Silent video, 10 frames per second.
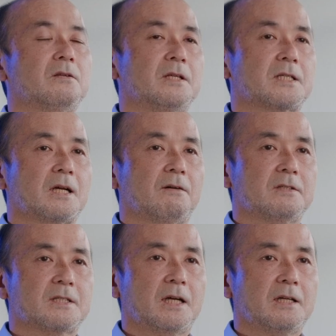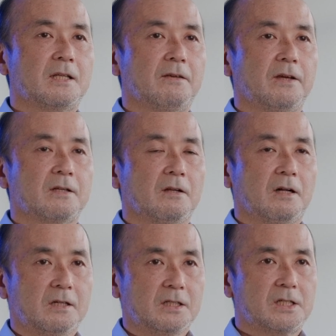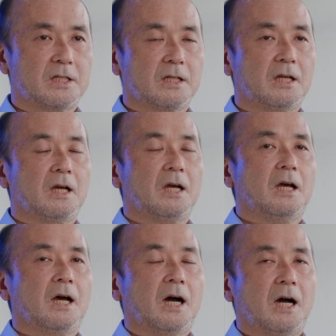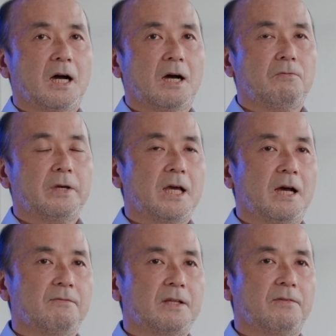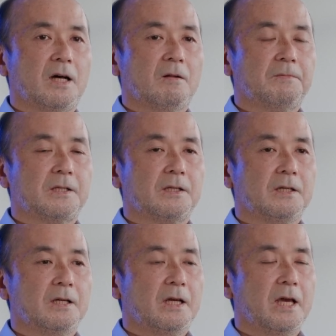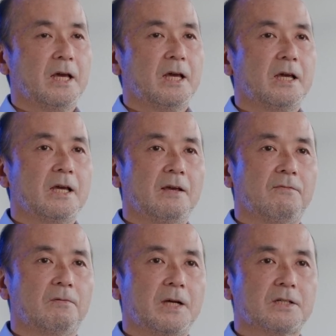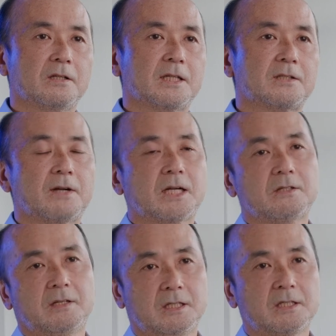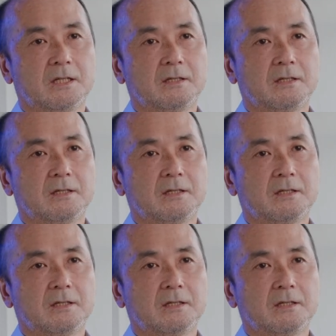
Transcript: To discover scientific knowledge, we have developed an information extraction engine.